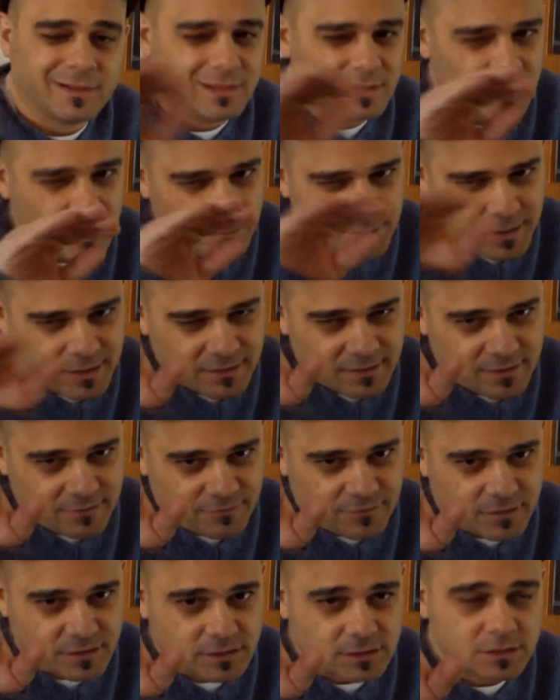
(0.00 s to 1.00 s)
a little bit of
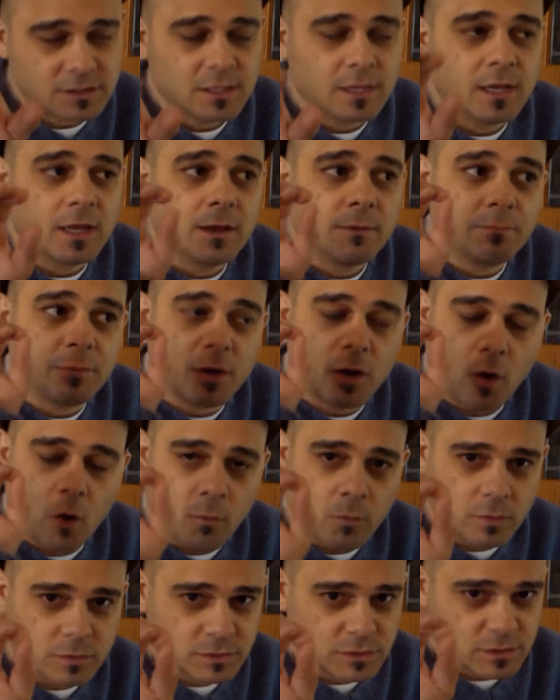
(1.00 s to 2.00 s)
difference, but
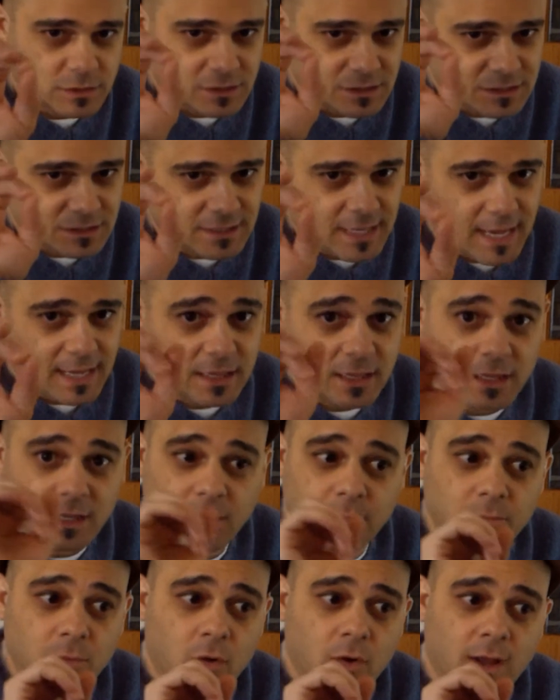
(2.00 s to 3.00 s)
almost looks exactly
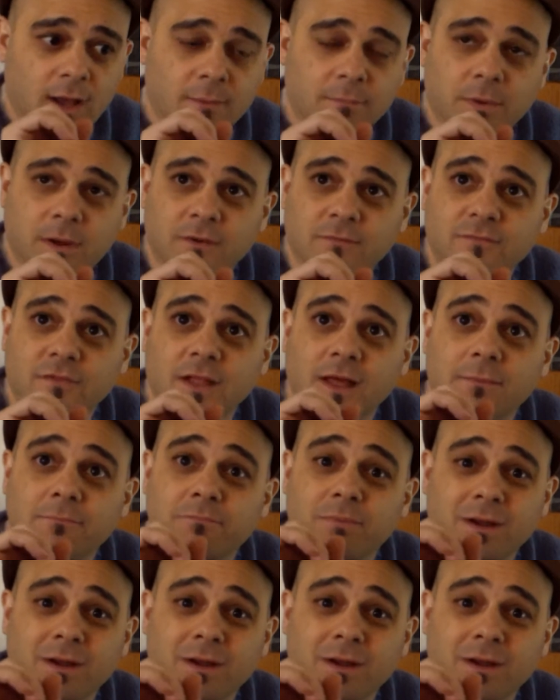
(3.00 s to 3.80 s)
like a monarch butterfly,